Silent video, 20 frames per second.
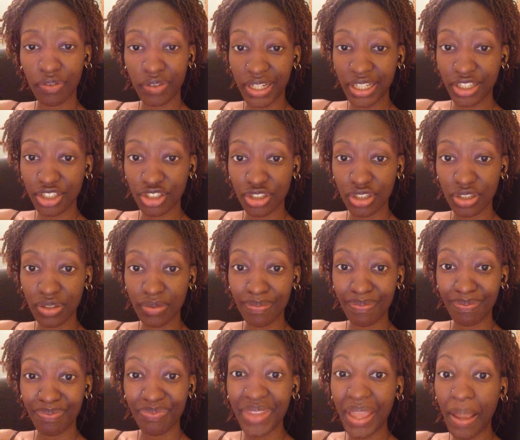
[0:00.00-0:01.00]
finished?
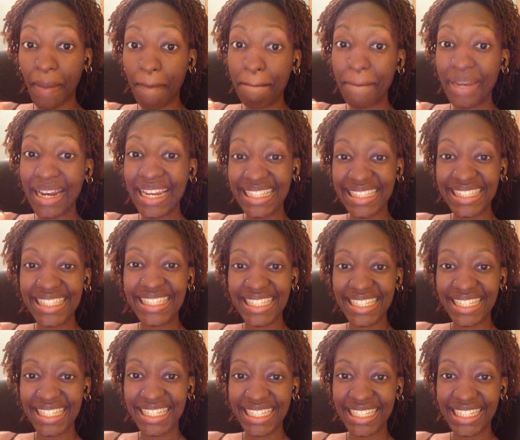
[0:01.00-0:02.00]

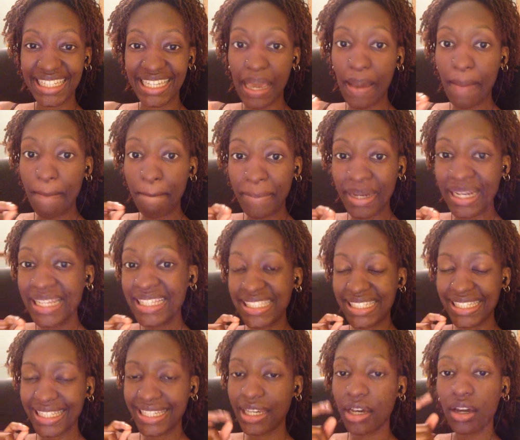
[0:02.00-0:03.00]
Plenty.
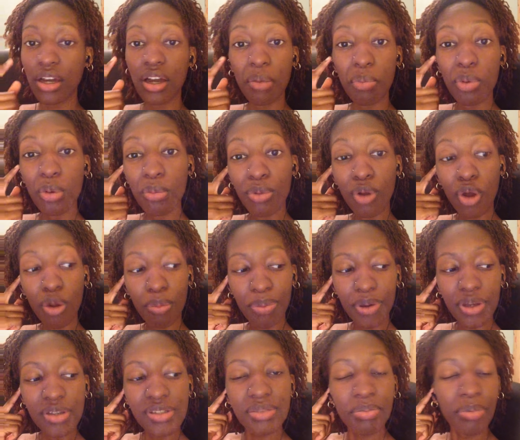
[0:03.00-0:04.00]
A couple blog
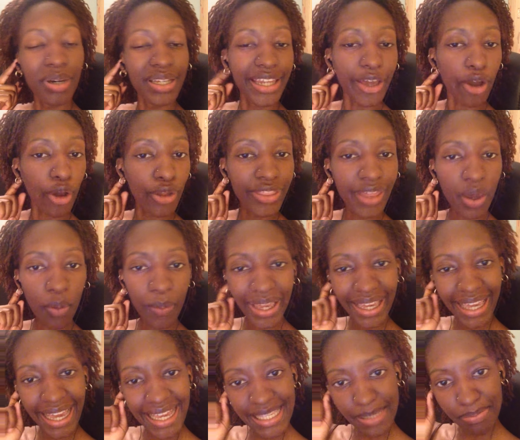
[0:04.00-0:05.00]
posts, but they're on their way,
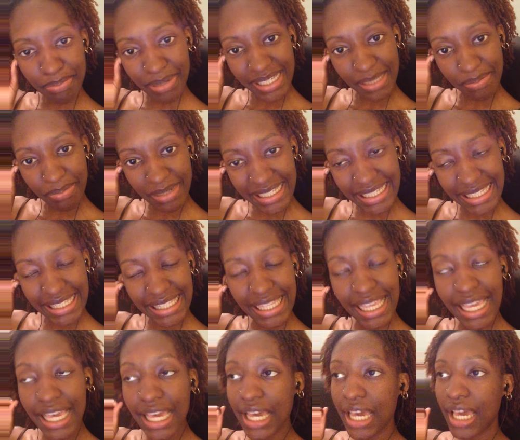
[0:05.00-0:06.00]
guys. Please, please.
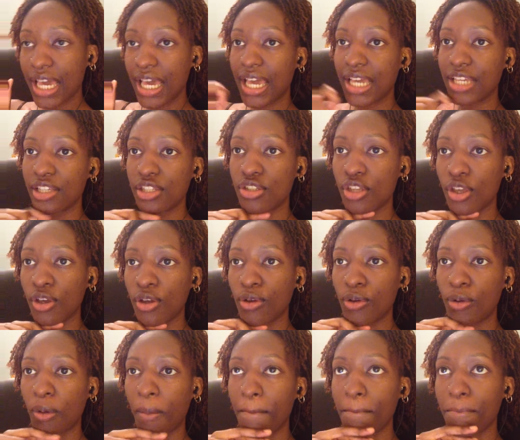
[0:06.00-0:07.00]

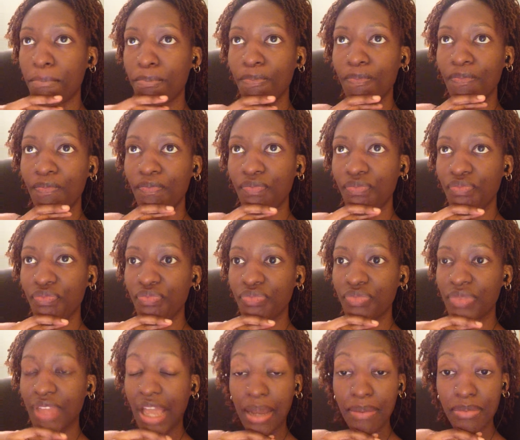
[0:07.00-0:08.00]
So
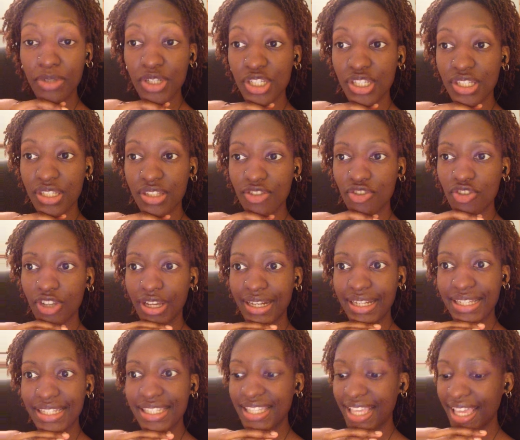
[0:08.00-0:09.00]
I'm just trying
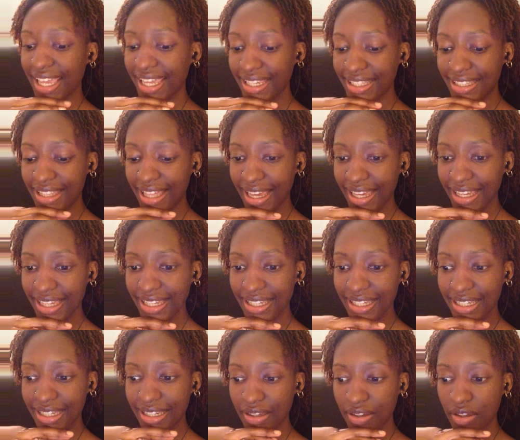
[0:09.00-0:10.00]
to say,
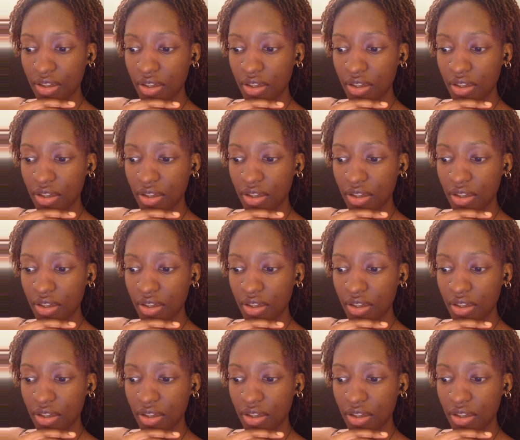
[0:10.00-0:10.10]
like,